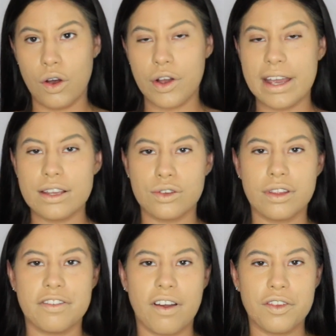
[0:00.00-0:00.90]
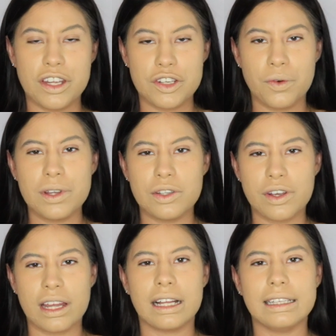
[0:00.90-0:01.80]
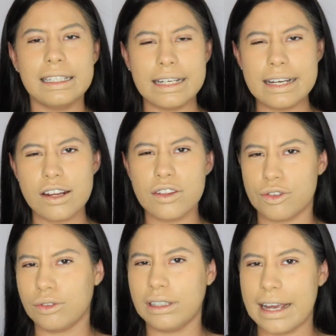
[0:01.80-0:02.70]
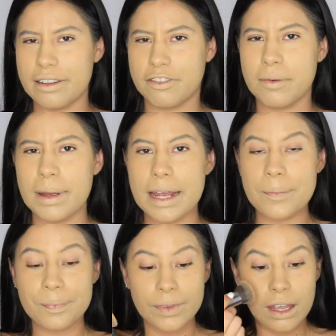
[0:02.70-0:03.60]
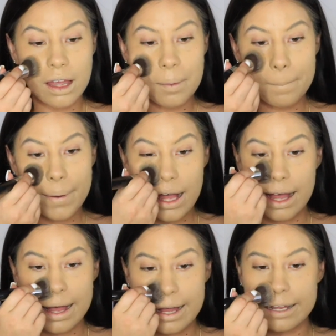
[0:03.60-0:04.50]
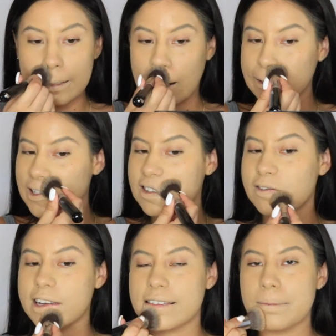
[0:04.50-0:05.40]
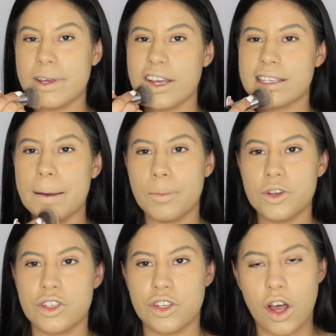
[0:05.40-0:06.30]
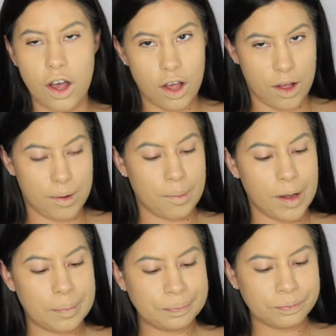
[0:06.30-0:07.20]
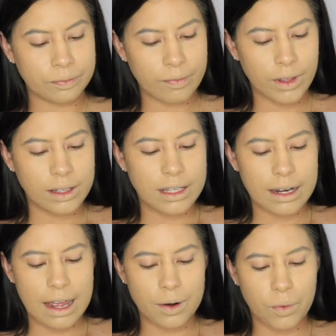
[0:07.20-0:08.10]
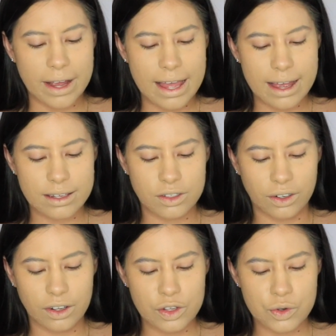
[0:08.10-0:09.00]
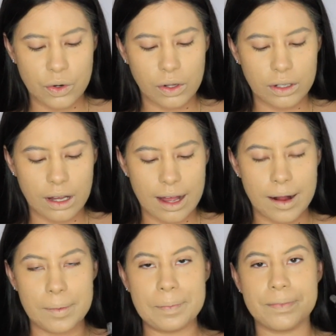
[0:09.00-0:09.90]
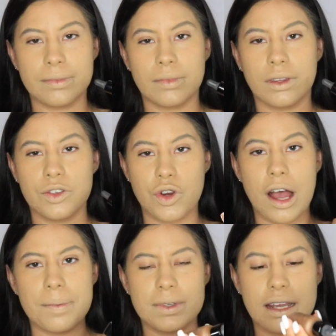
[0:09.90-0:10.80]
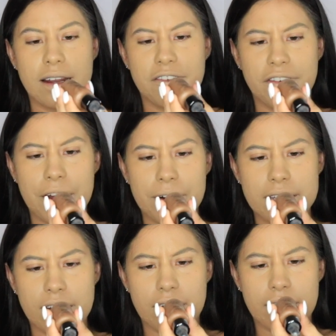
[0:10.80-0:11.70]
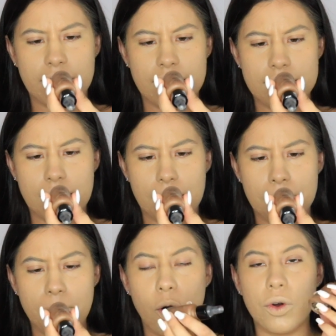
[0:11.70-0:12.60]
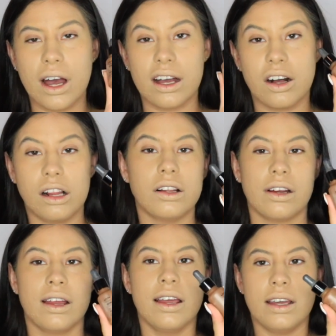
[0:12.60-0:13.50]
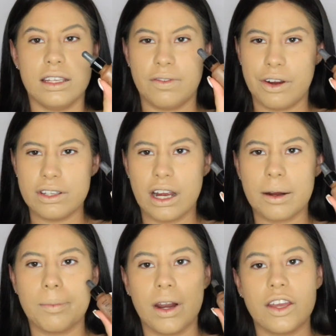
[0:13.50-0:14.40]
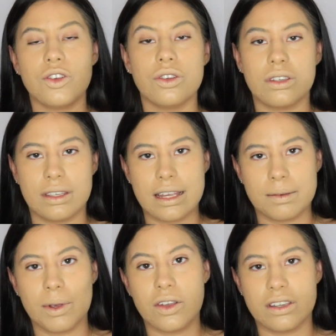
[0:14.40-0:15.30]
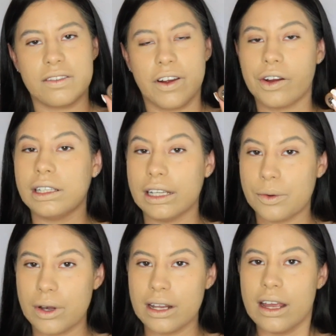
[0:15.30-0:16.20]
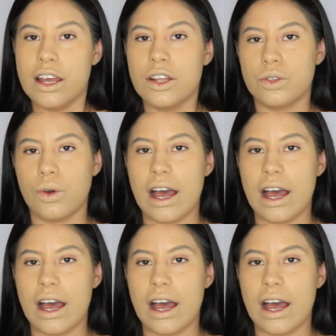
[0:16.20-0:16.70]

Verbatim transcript: okay so the foundation was looking a little too light for me but I just fixed it because I put some then NYX Total Control um, Drops in a very dark, is a mocha color. It's very dark, but I use this because it's very liquid to